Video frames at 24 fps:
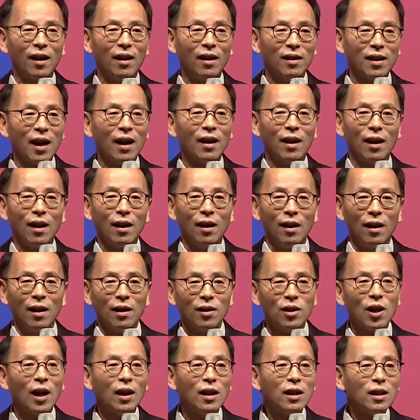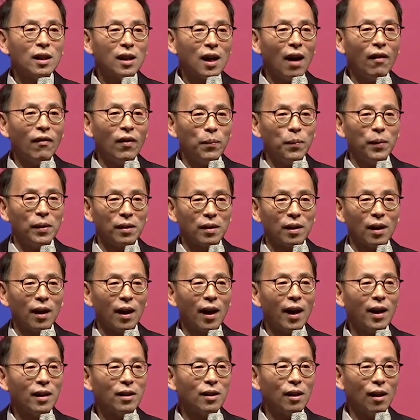that Chinese government
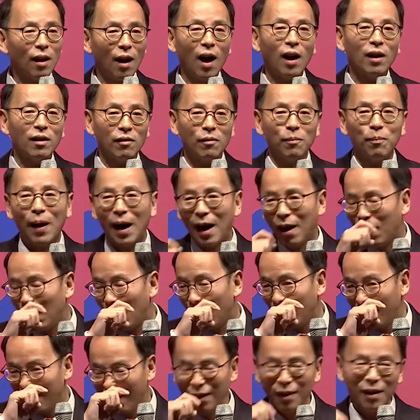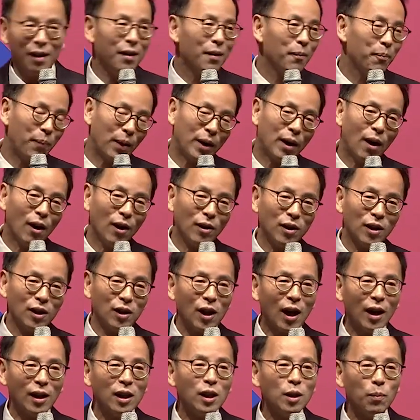has a lot of power because the
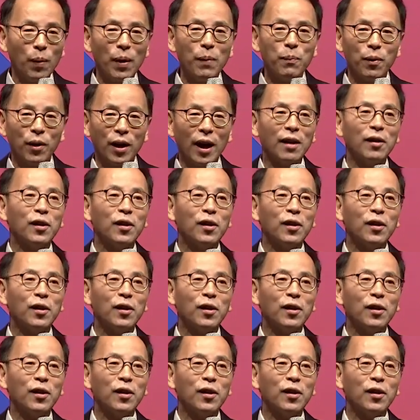Chinese people can